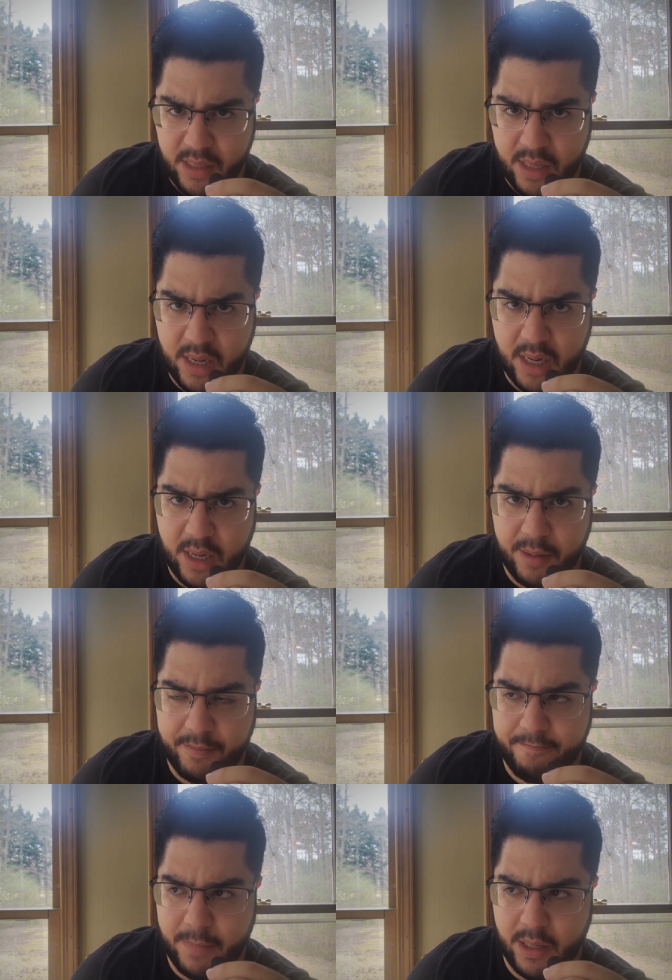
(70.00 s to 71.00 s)

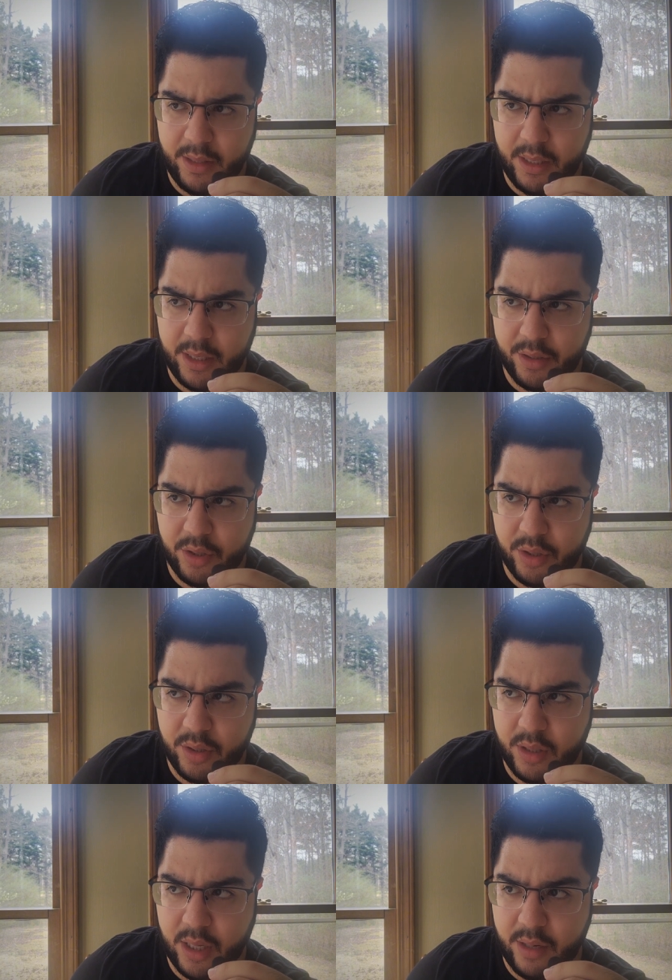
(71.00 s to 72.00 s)
um, on the other
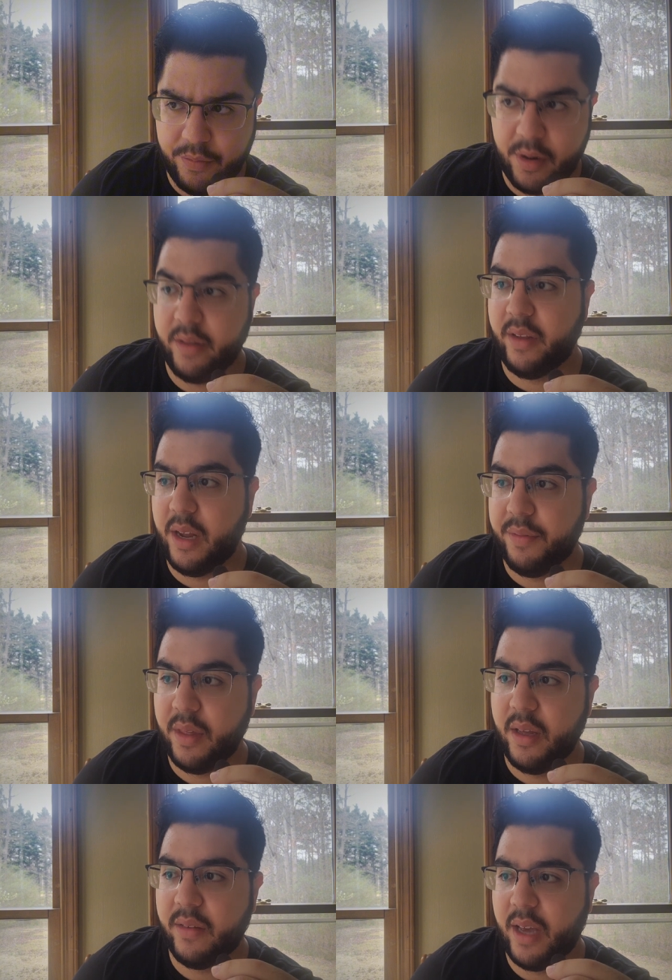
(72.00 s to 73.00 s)
uh, front side of
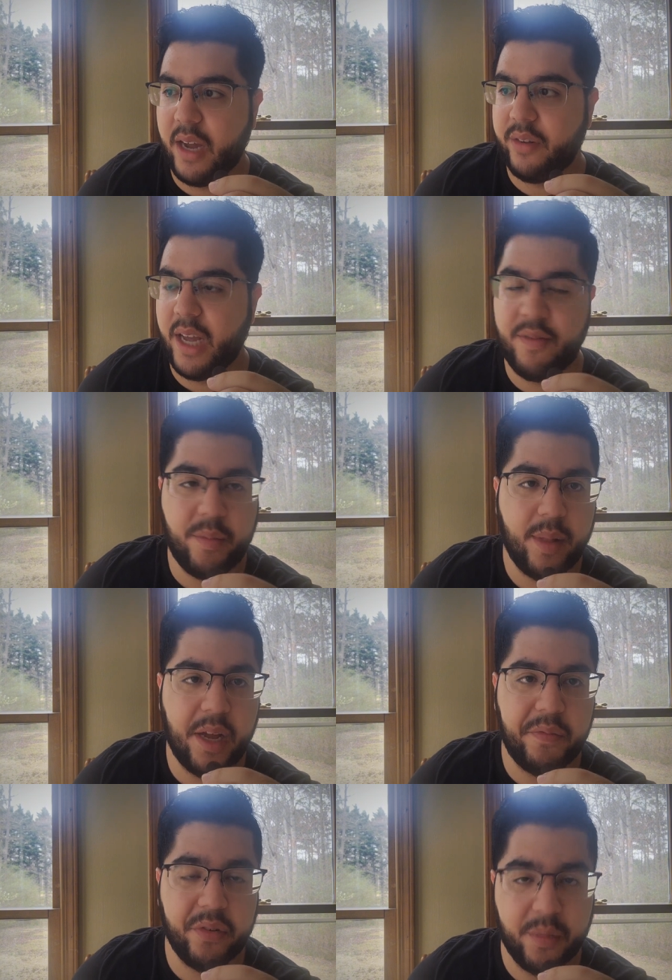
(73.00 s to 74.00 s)
things, I actually have
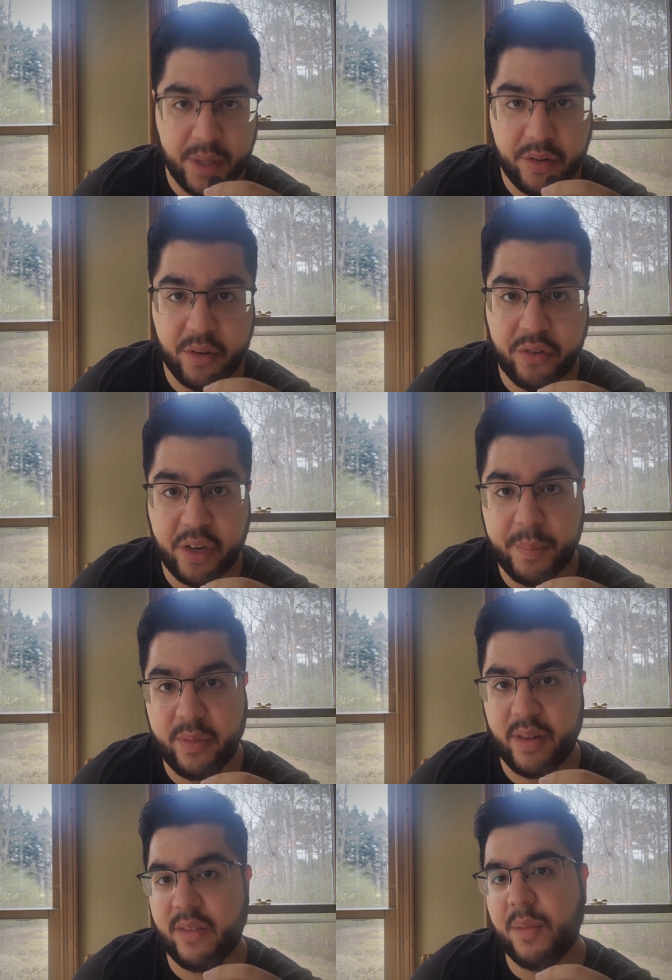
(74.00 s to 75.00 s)
applied for some
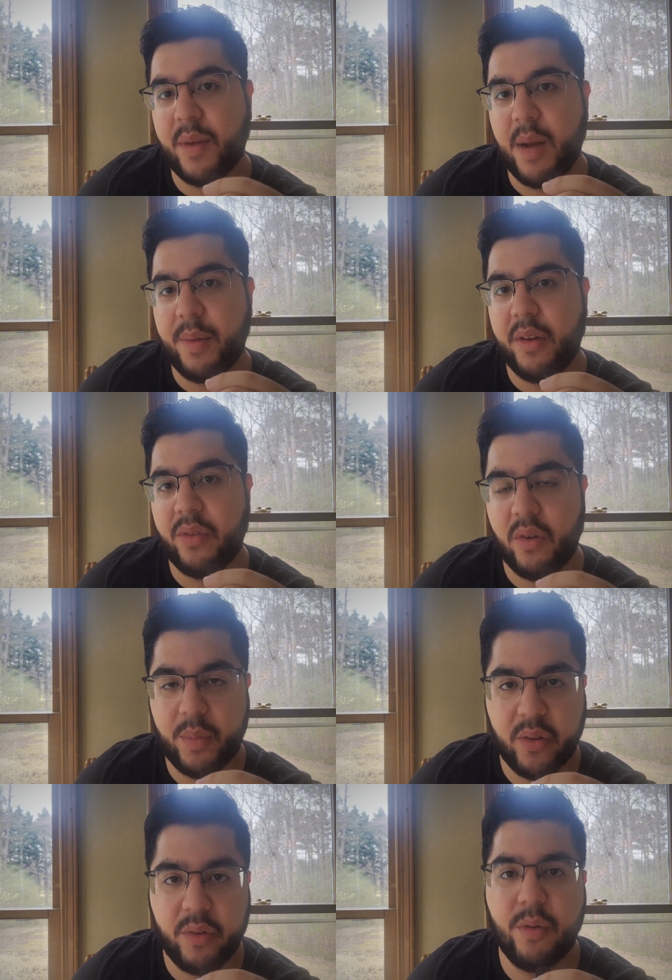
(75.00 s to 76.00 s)
internships at some companies through
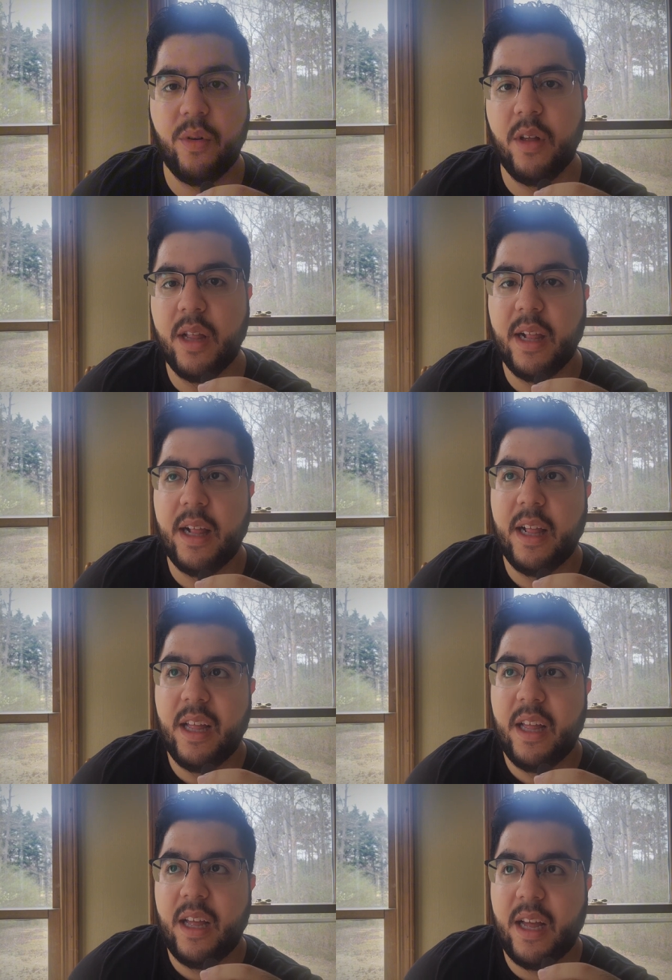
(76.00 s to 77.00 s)
my school.
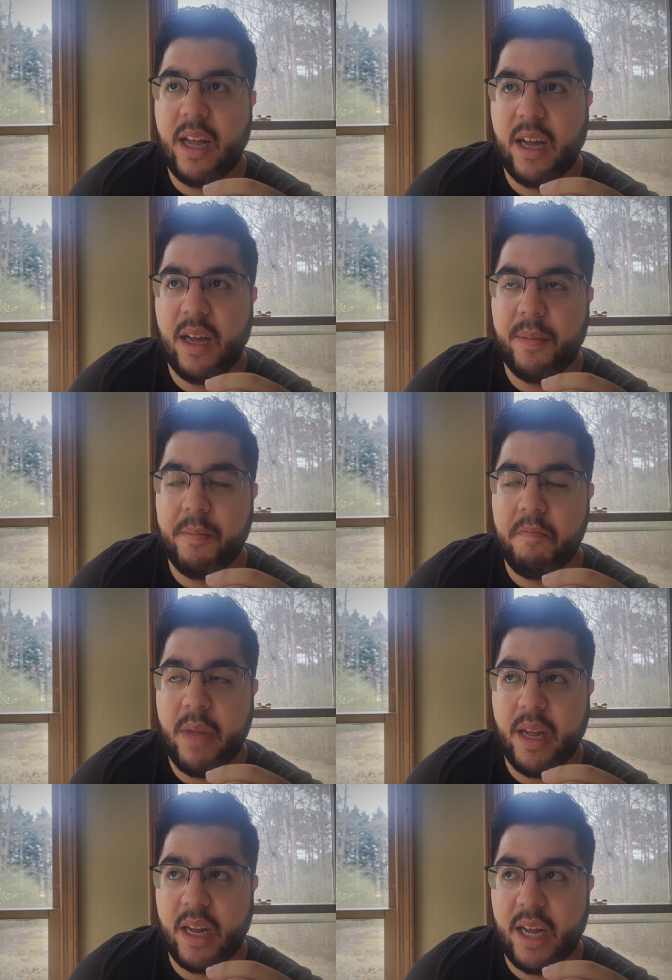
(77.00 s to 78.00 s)
Um,
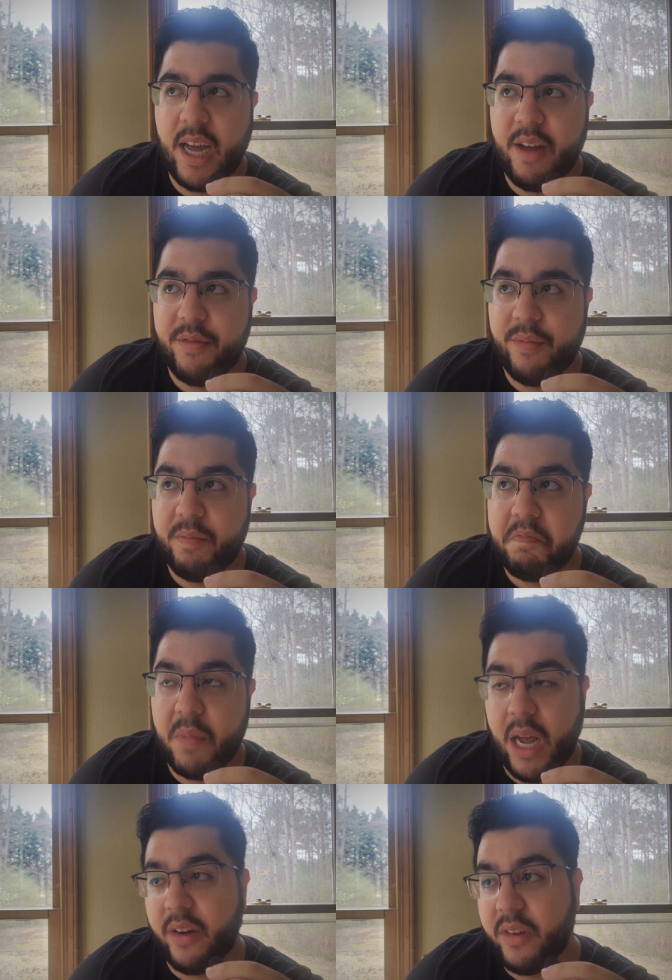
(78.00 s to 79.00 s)
and I have
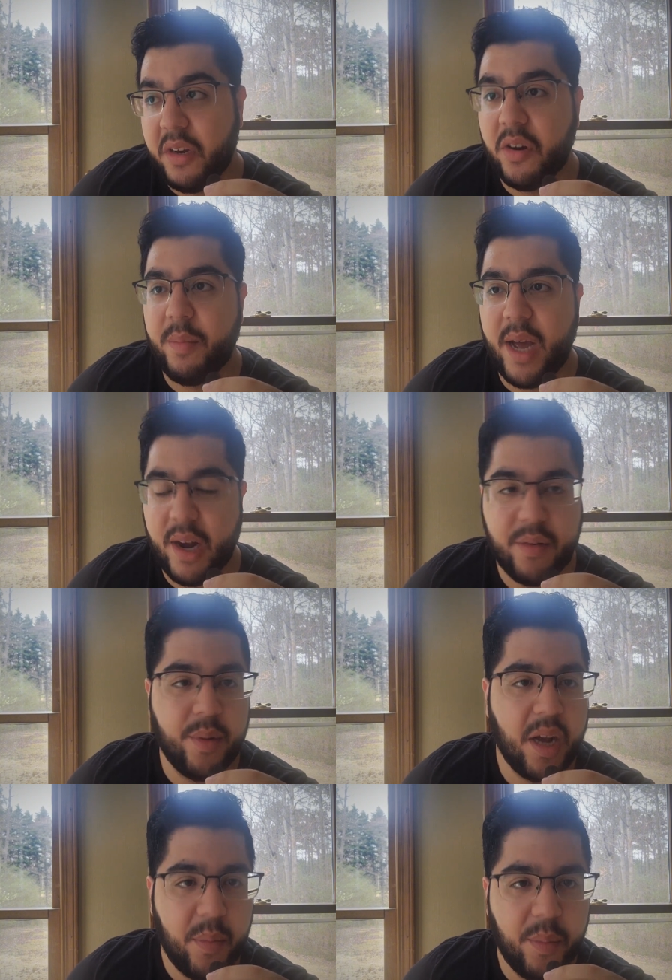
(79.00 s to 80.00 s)
actually heard back from
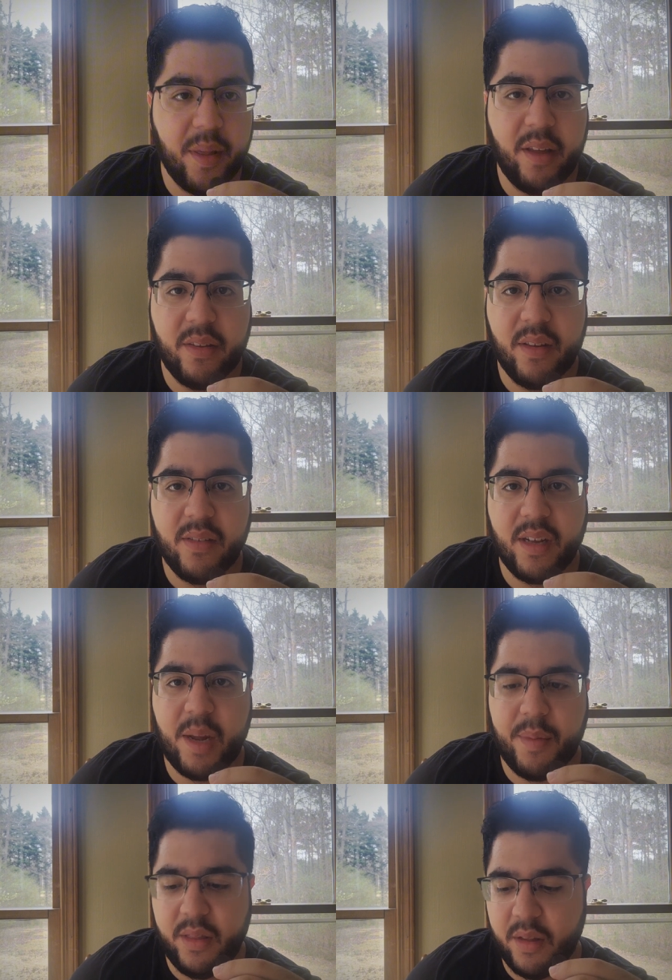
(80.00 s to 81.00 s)
a couple places, and
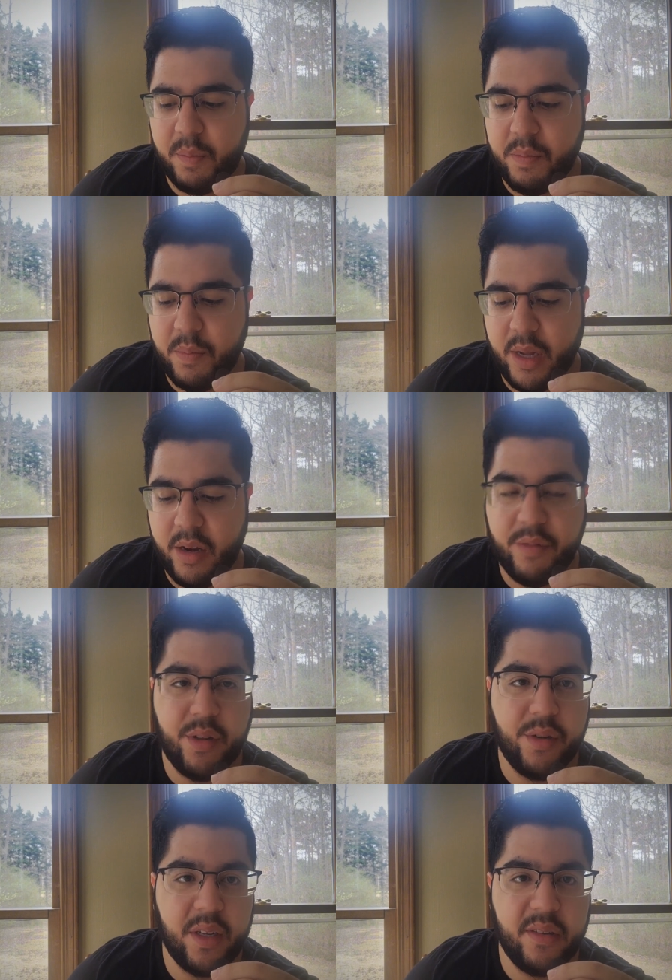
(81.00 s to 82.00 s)
I'm in the
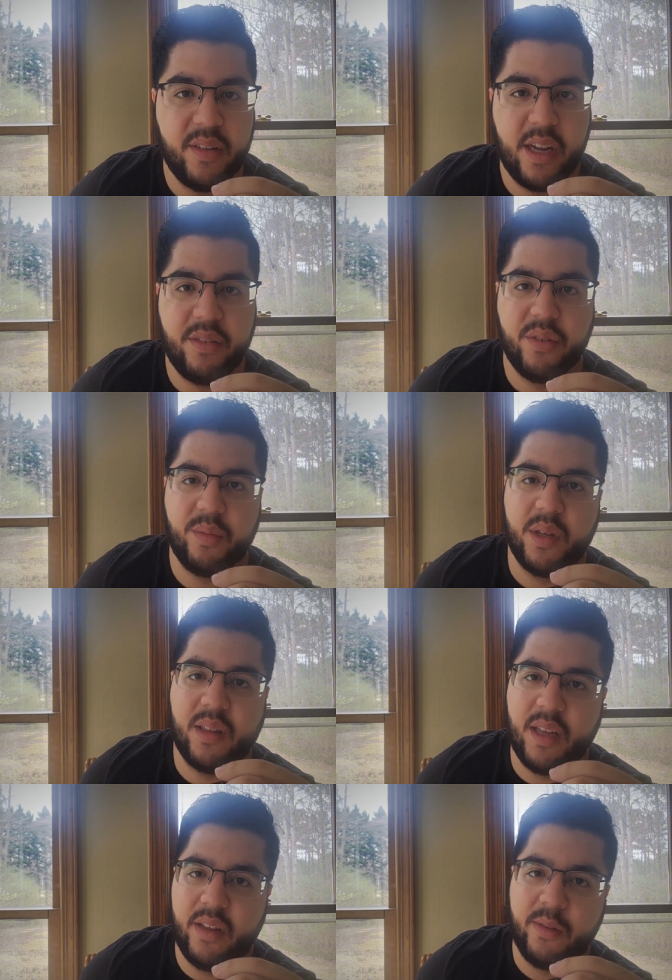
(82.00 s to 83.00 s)
interviewing stages
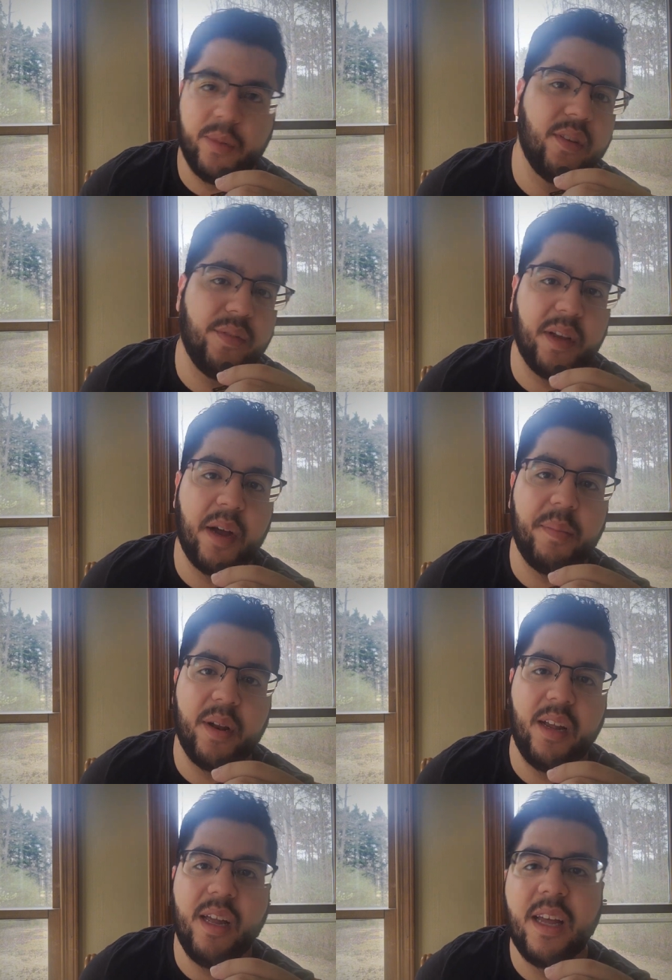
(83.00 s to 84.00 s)
with a specific
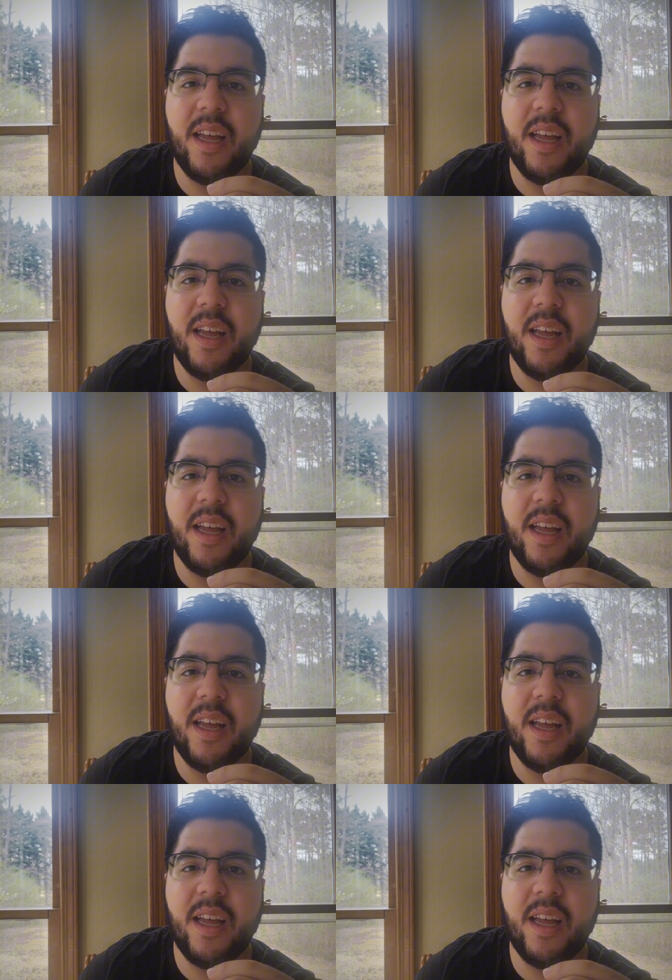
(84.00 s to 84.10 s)
company.